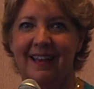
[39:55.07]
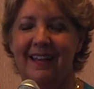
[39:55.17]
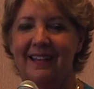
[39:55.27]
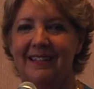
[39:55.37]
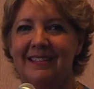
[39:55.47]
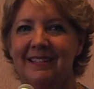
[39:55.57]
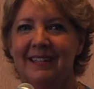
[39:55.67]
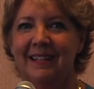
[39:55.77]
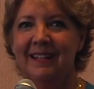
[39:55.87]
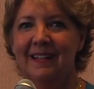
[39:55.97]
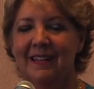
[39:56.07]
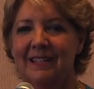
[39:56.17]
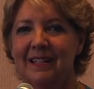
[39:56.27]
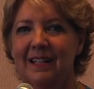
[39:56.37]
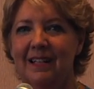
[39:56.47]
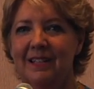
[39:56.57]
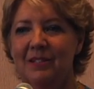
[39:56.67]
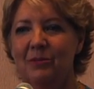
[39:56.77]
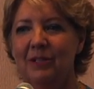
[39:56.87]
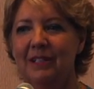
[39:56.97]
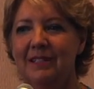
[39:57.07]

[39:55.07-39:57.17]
And it's, it's, a, it's a really